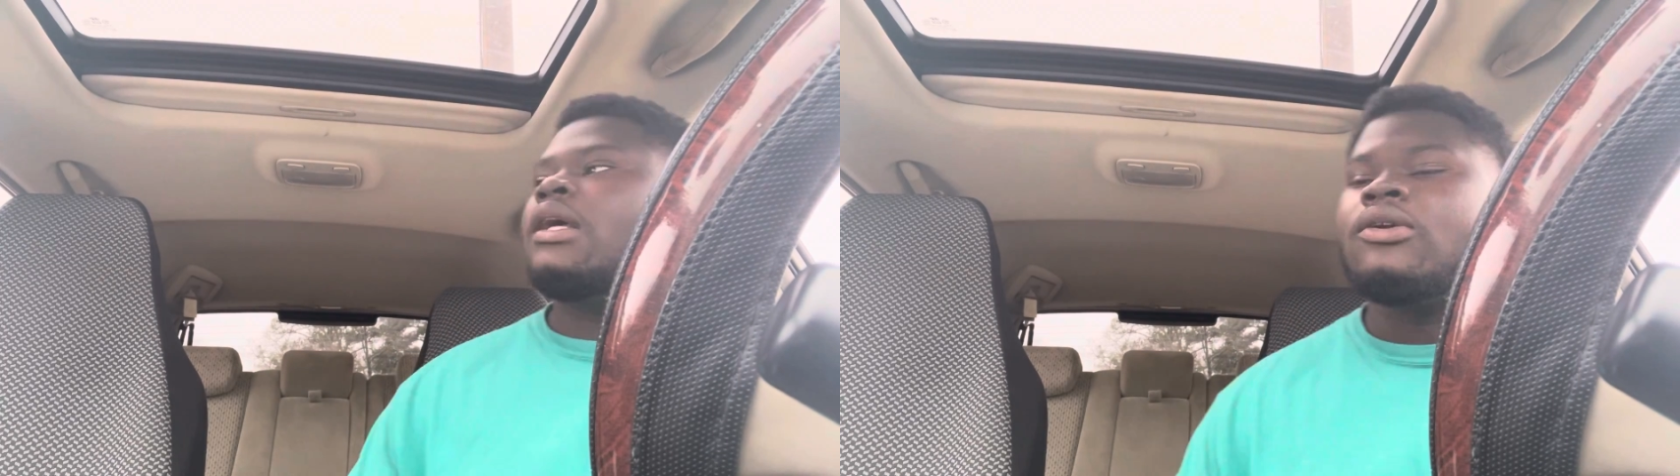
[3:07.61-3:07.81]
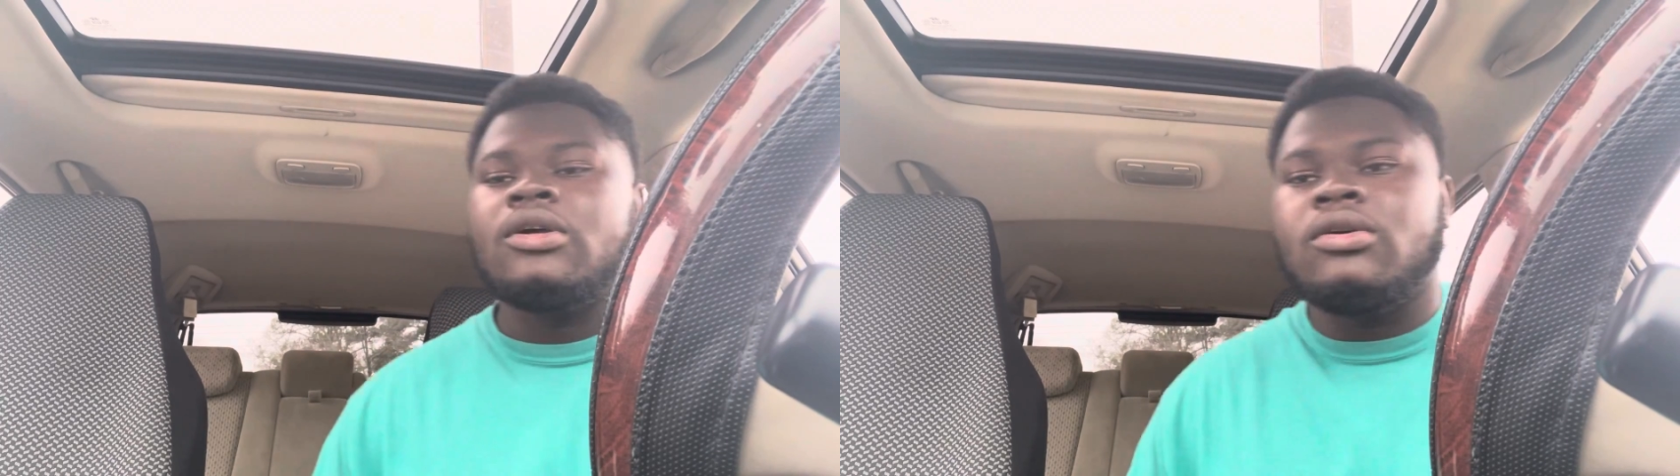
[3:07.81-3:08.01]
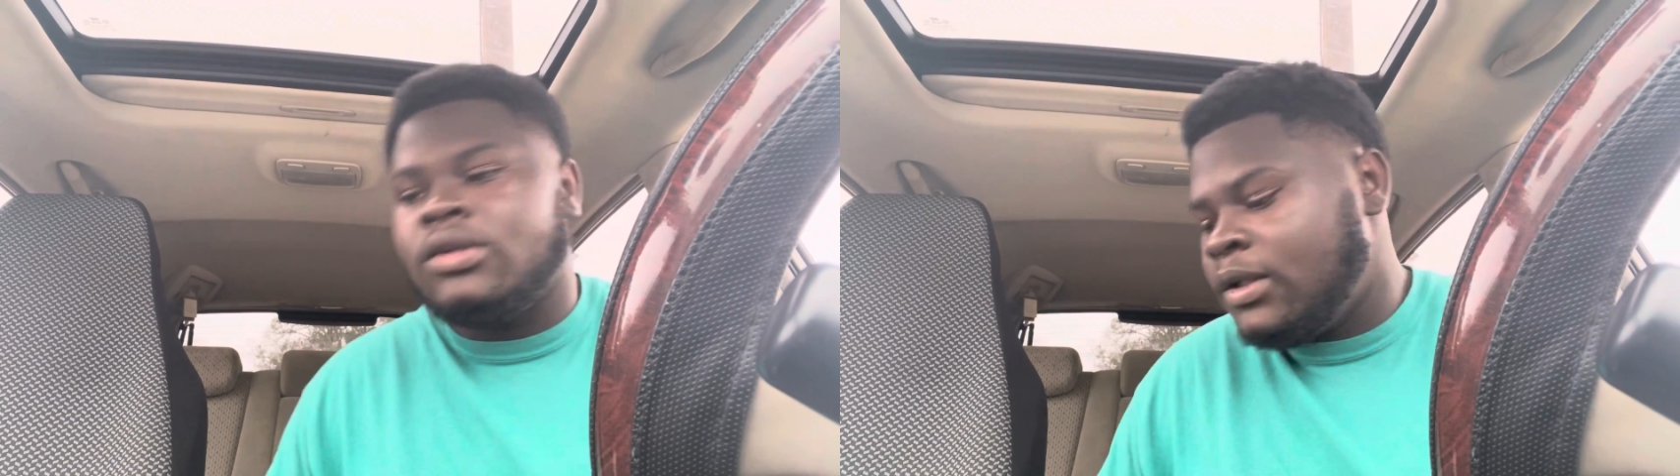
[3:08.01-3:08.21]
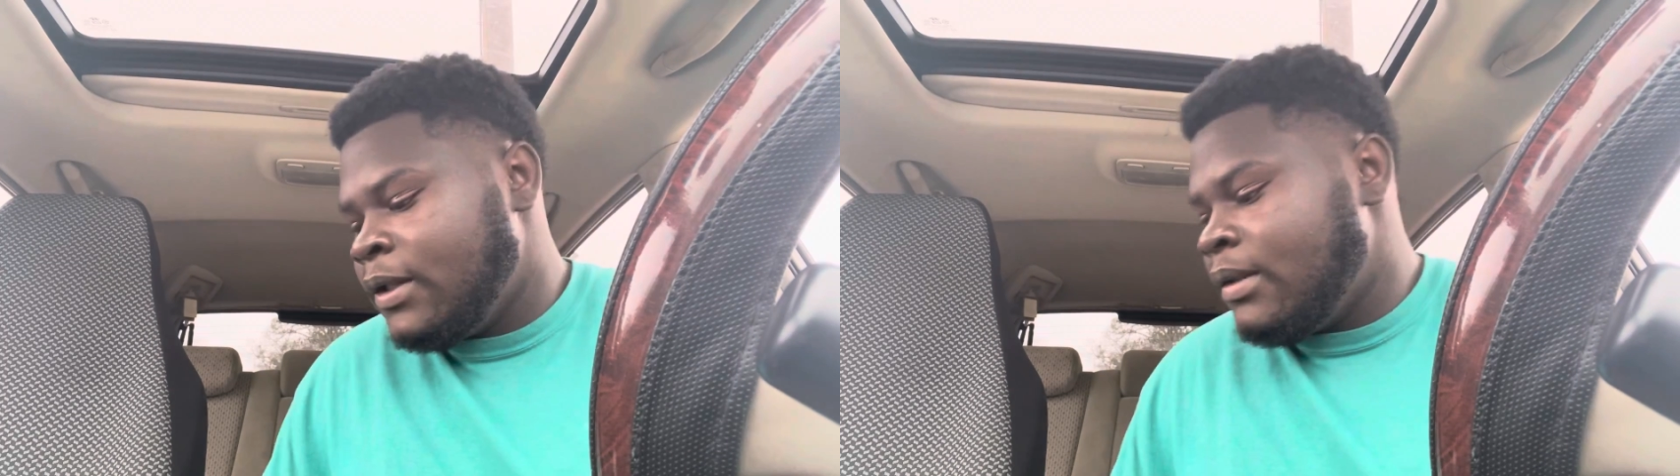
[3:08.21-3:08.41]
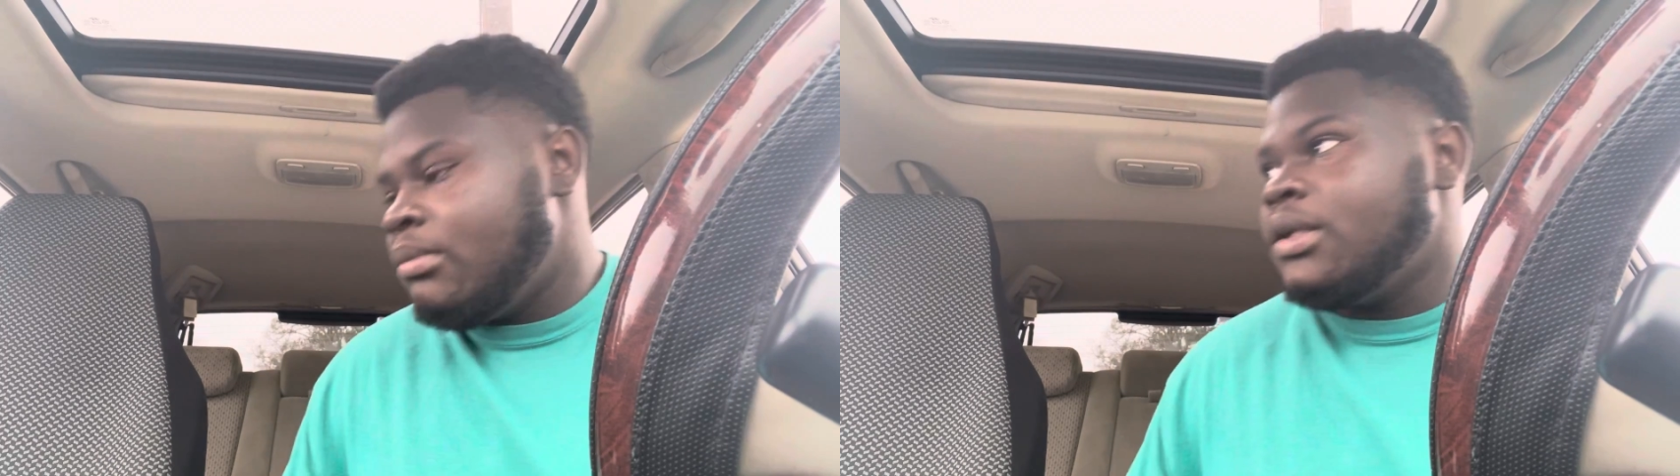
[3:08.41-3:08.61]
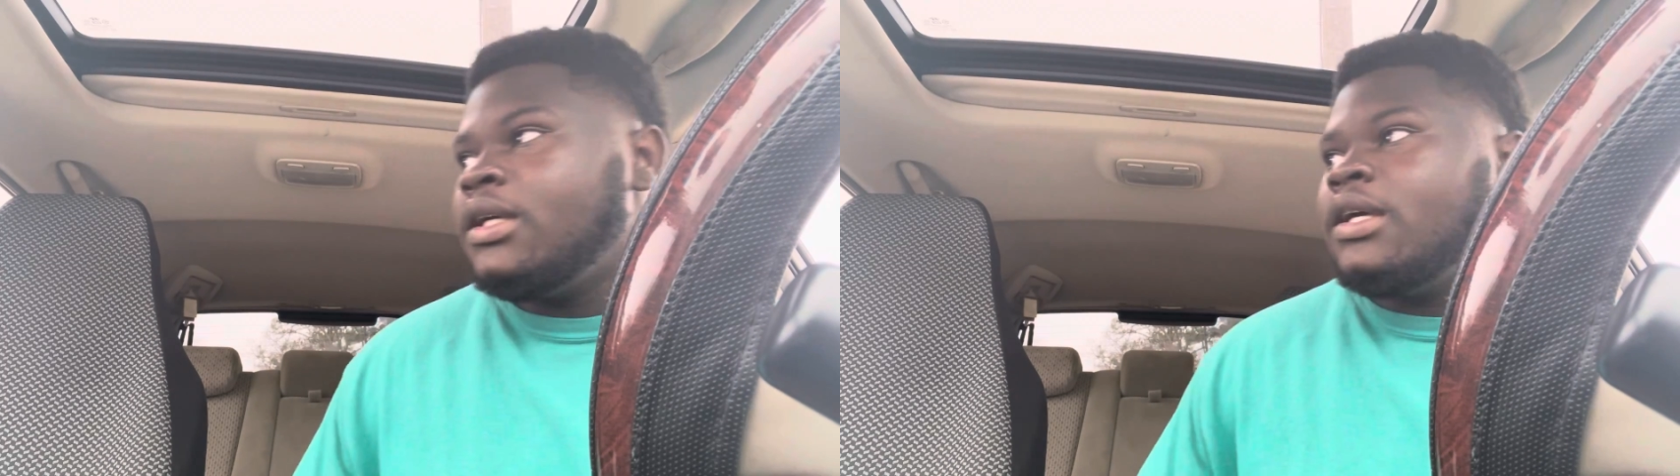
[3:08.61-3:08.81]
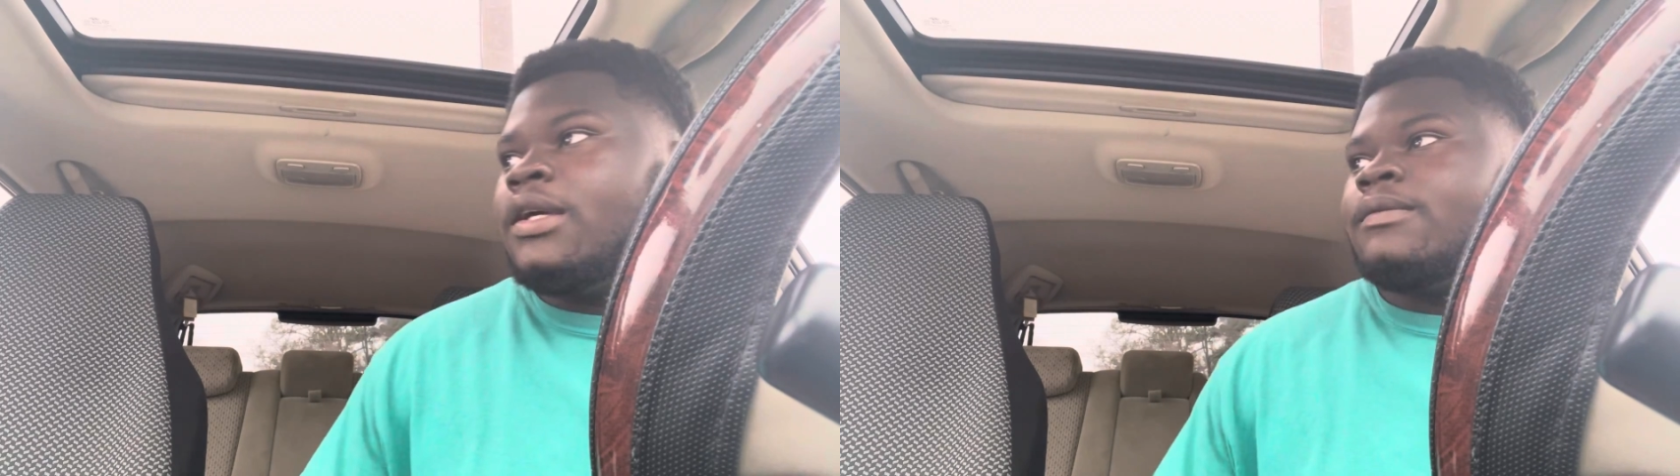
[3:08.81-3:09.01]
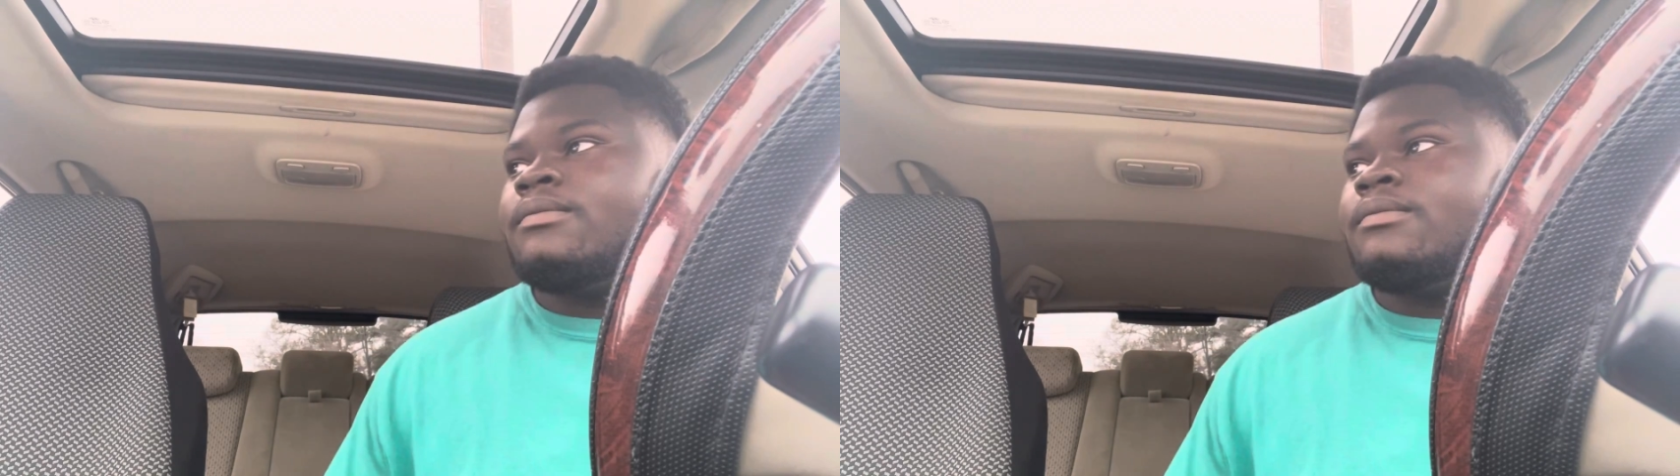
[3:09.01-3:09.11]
don't know. But yeah.